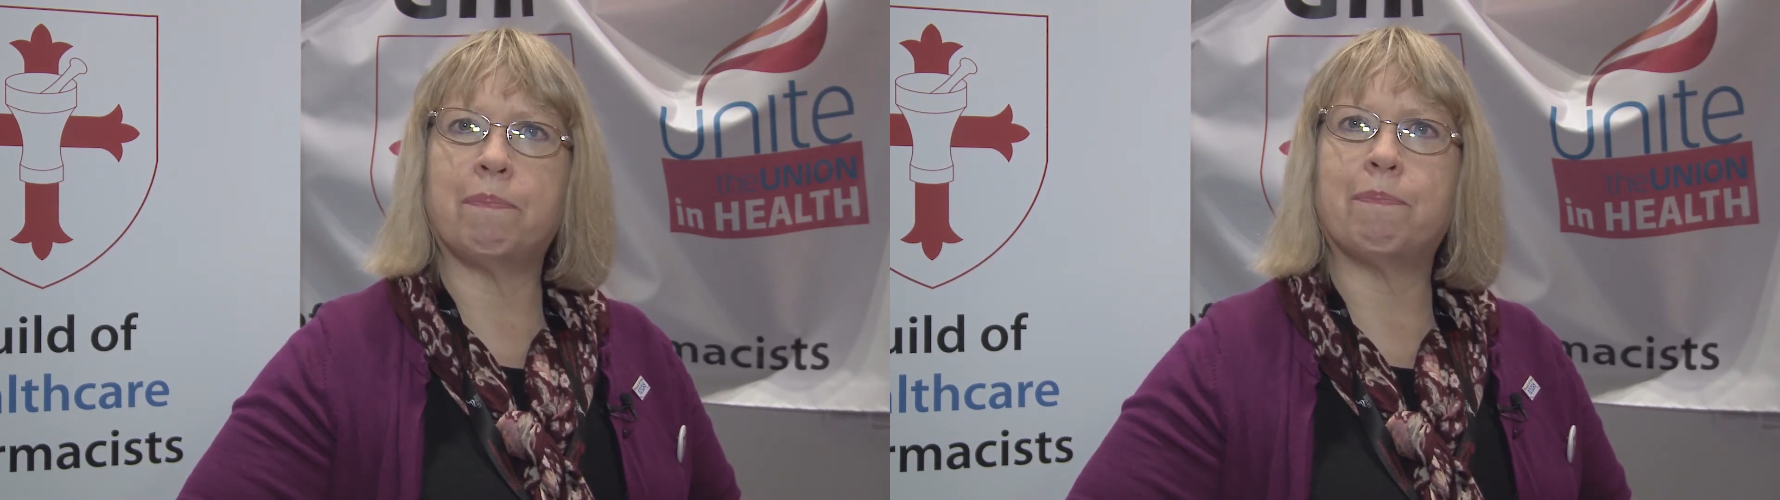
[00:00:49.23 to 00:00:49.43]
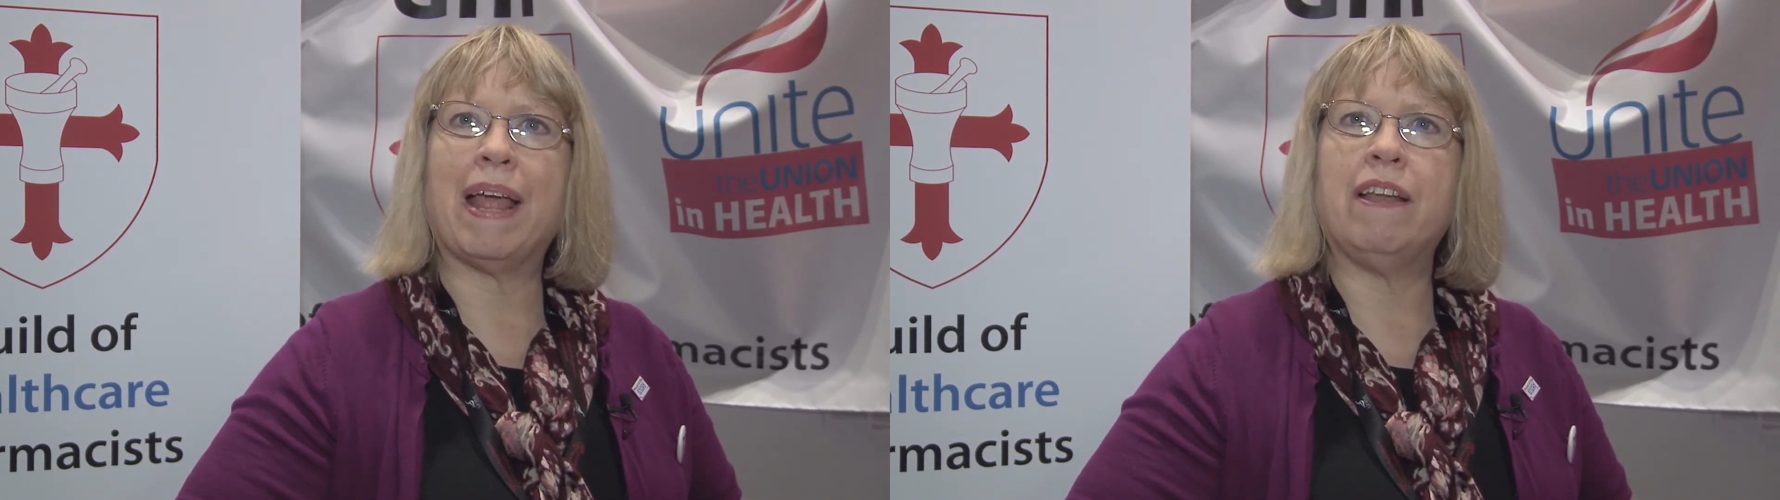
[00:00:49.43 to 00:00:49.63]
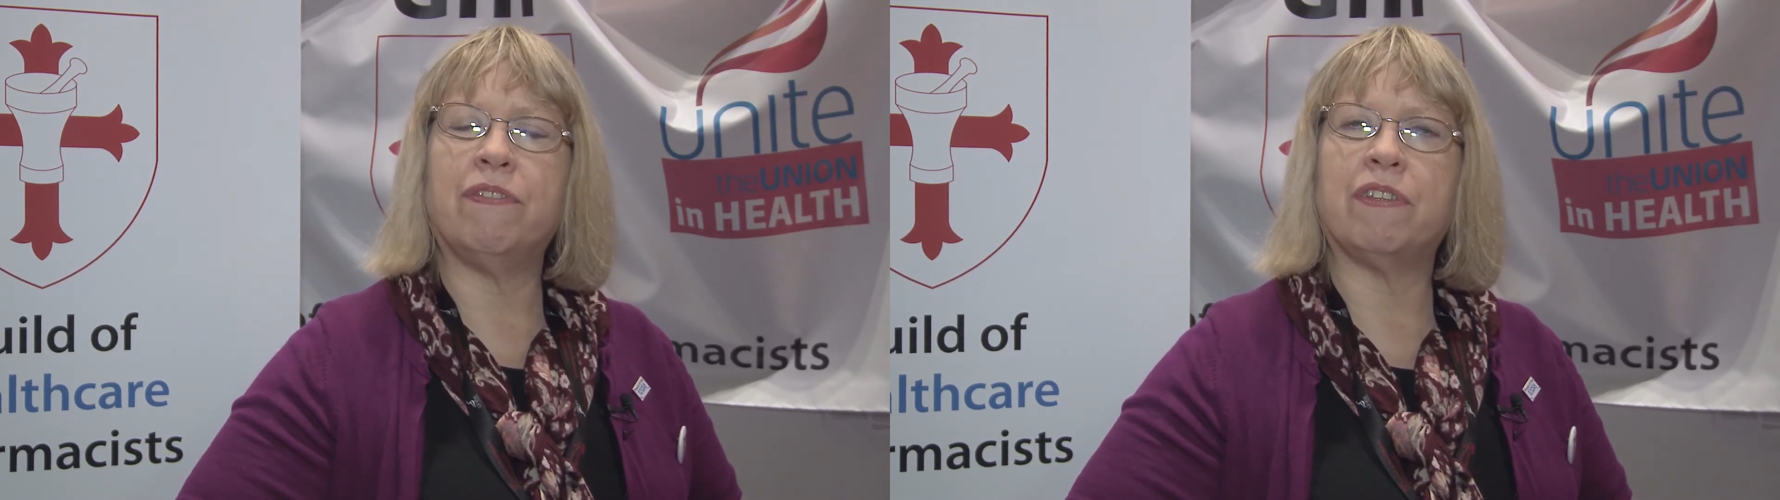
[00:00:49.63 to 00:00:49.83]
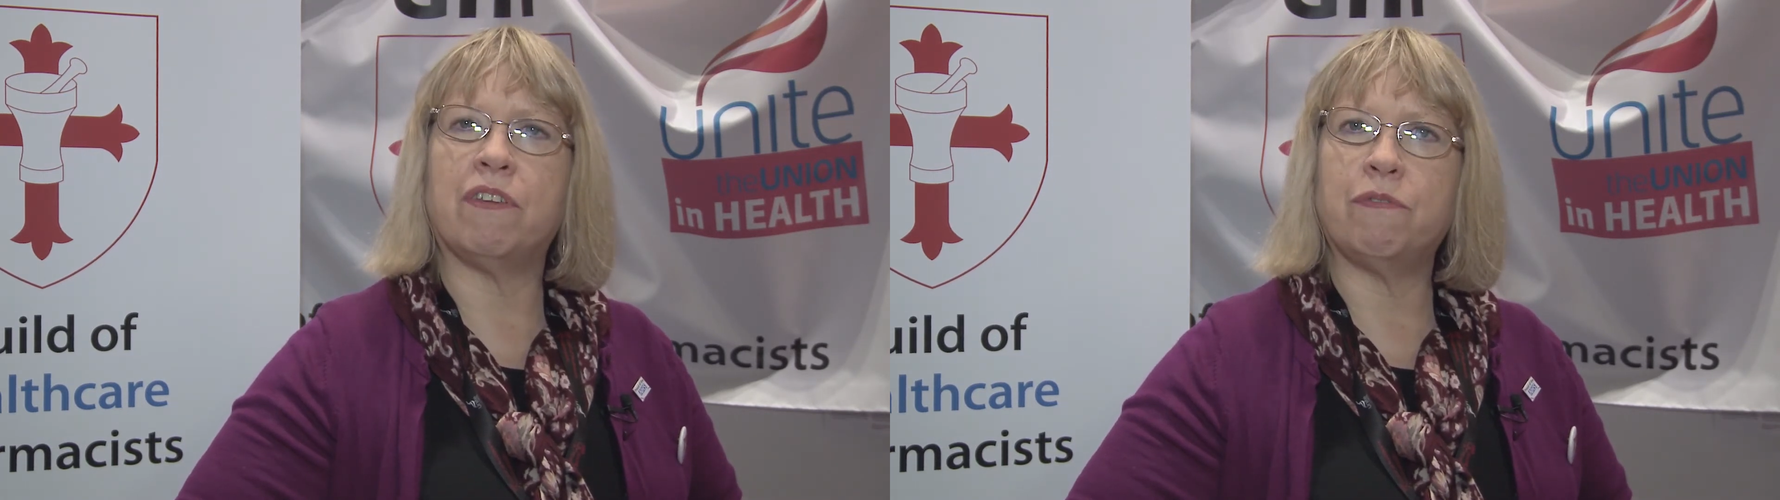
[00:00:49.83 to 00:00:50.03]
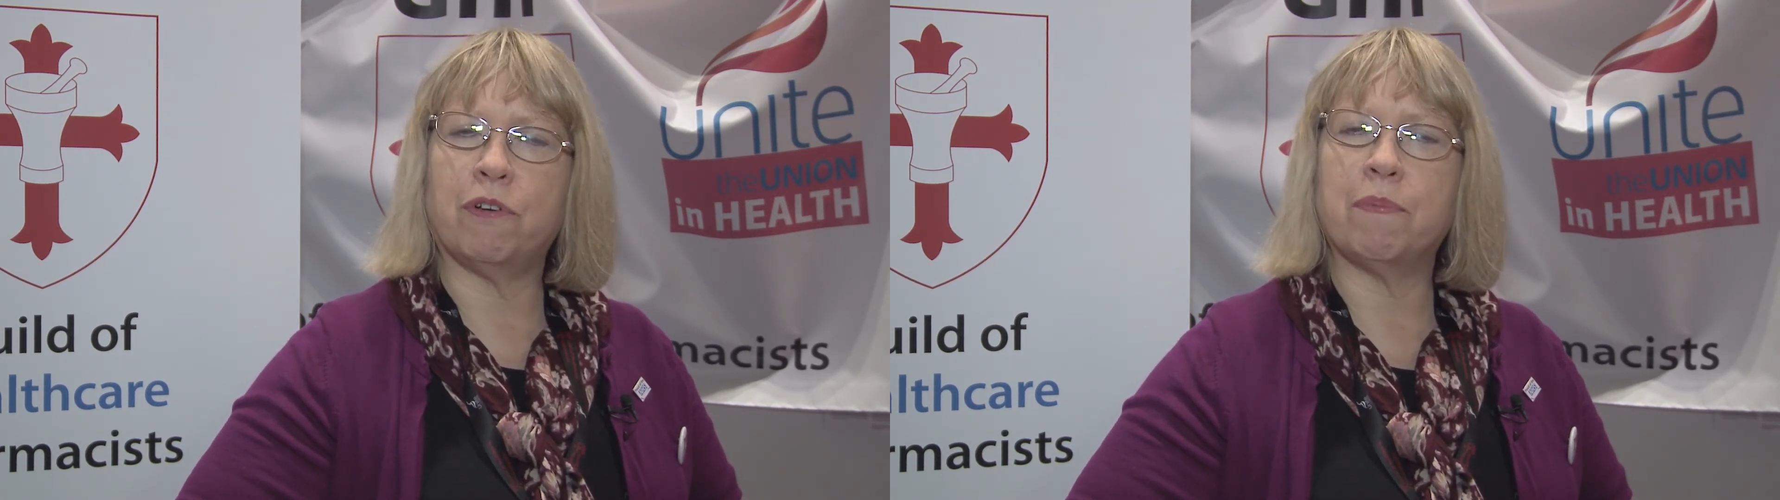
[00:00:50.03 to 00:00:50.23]

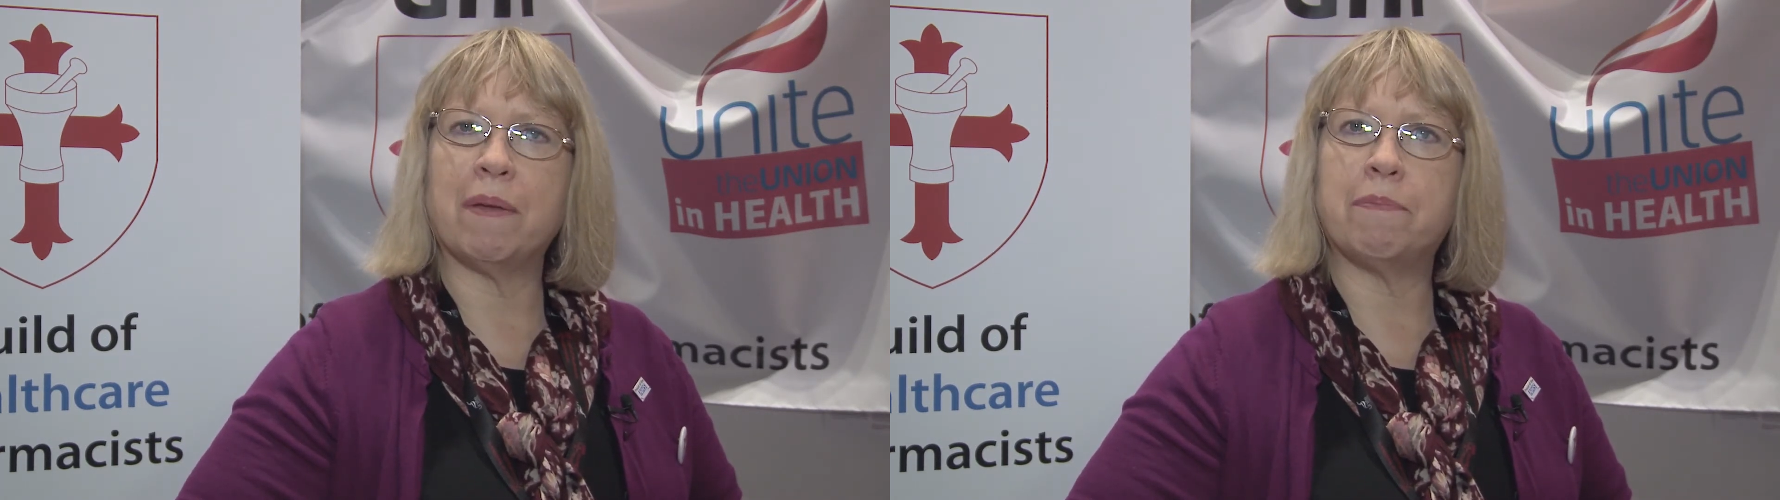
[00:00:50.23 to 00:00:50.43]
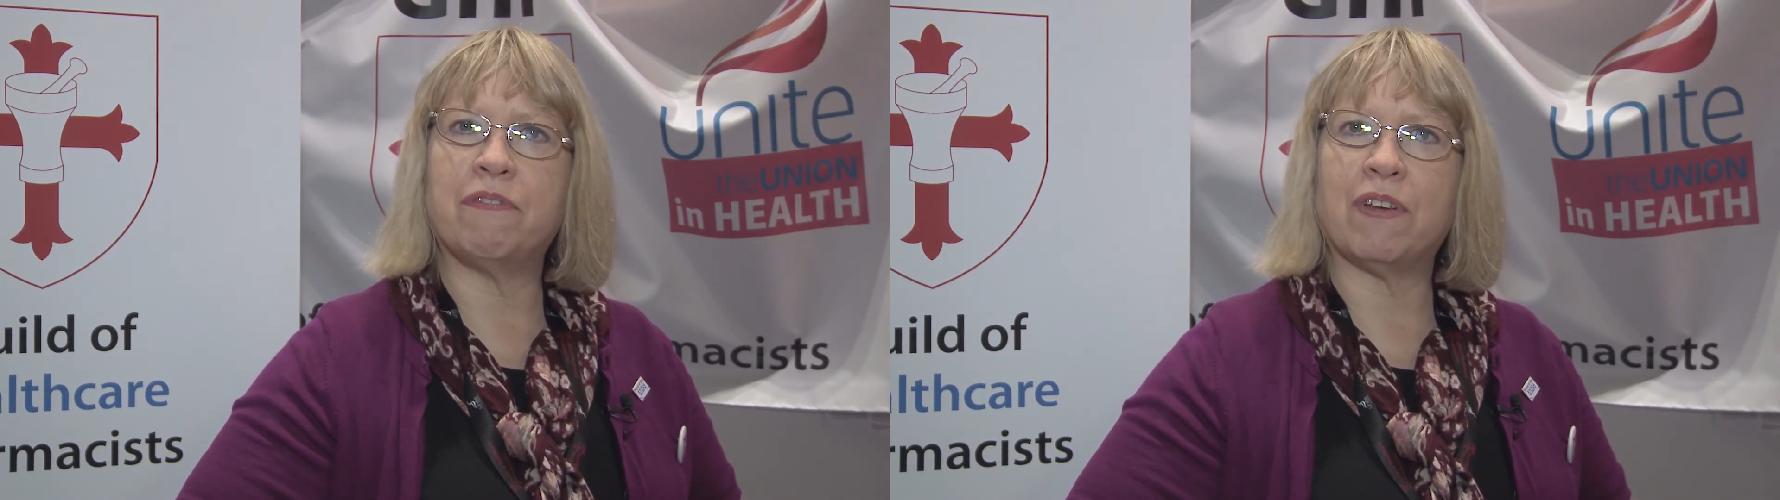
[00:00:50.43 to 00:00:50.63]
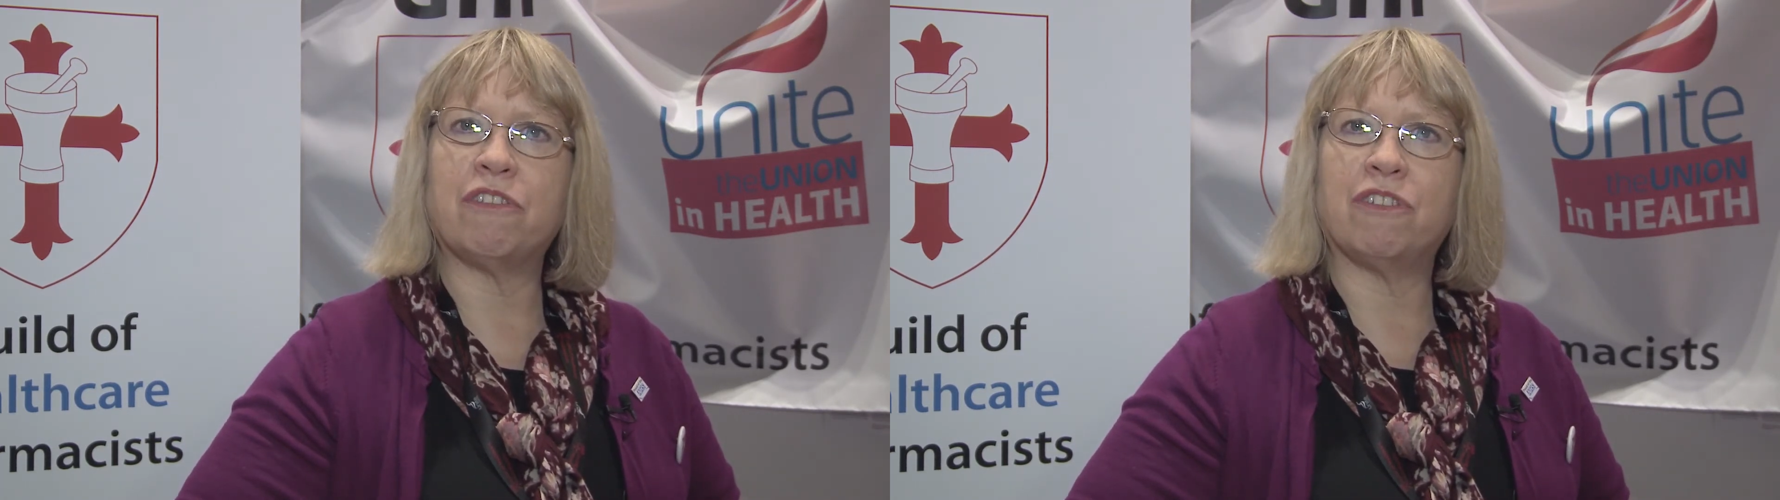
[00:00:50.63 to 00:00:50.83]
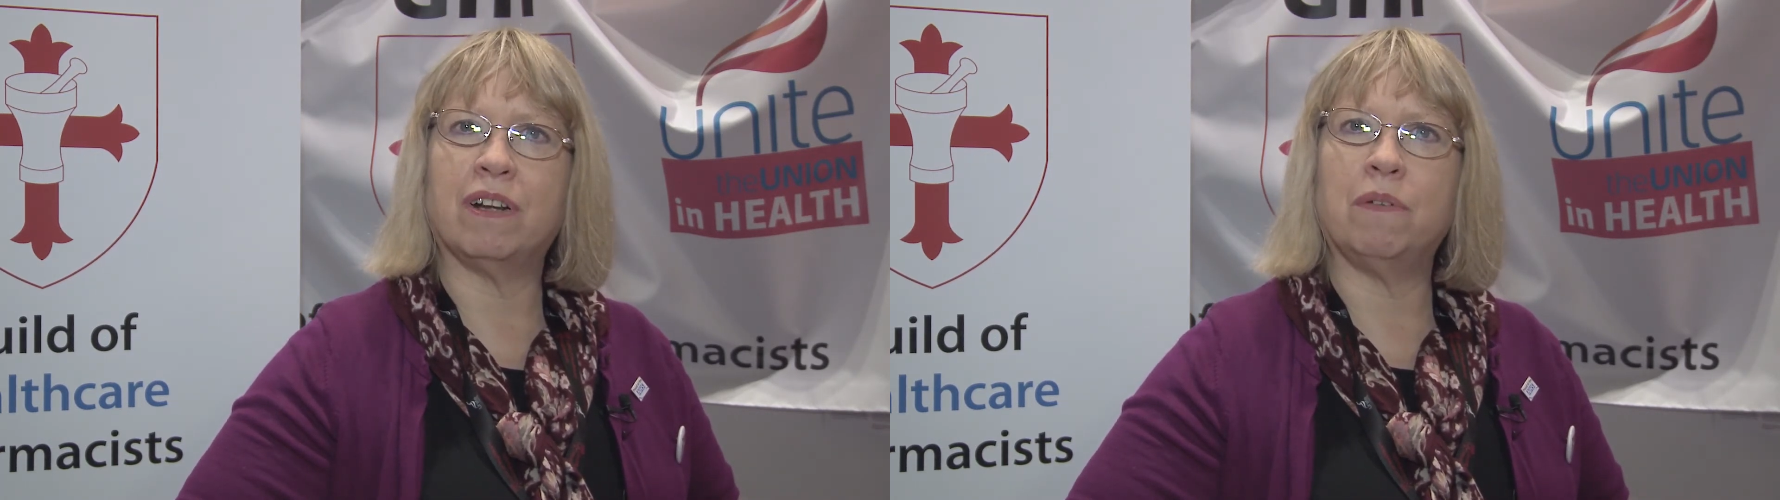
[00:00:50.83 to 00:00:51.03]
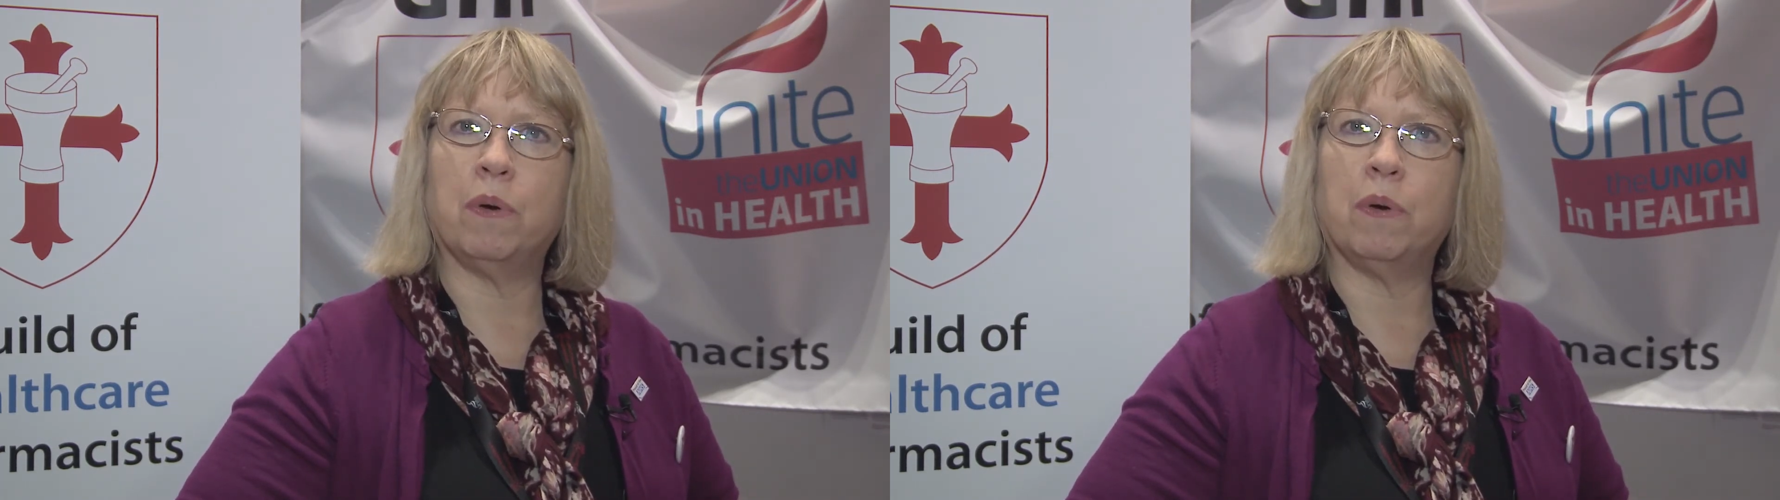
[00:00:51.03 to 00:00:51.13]
benefiting from their professional